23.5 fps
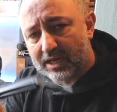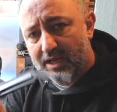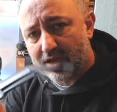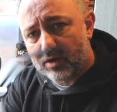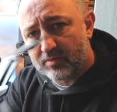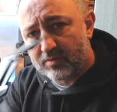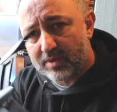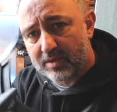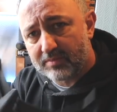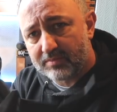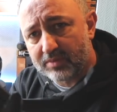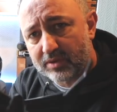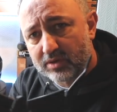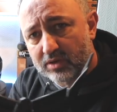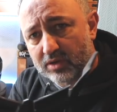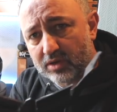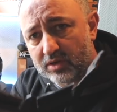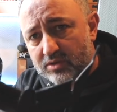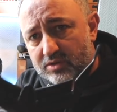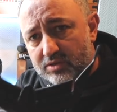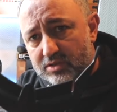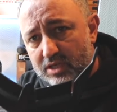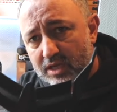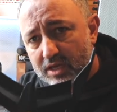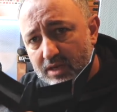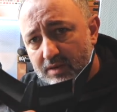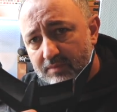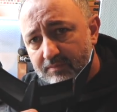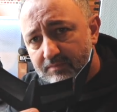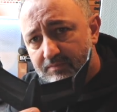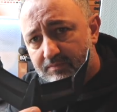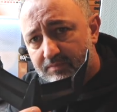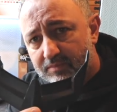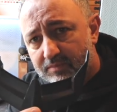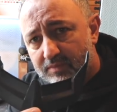helmet because
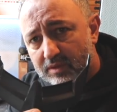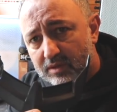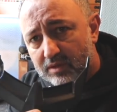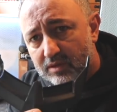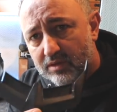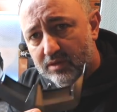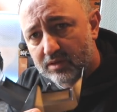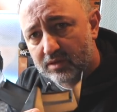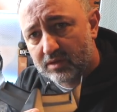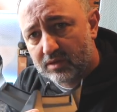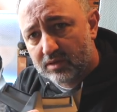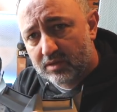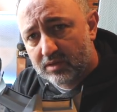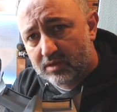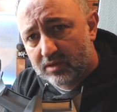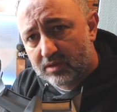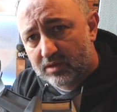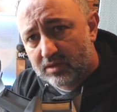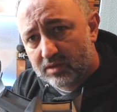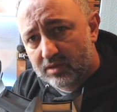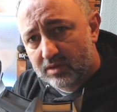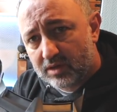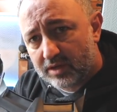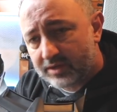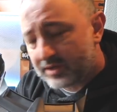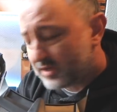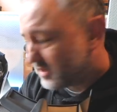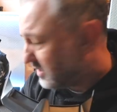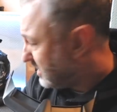I don't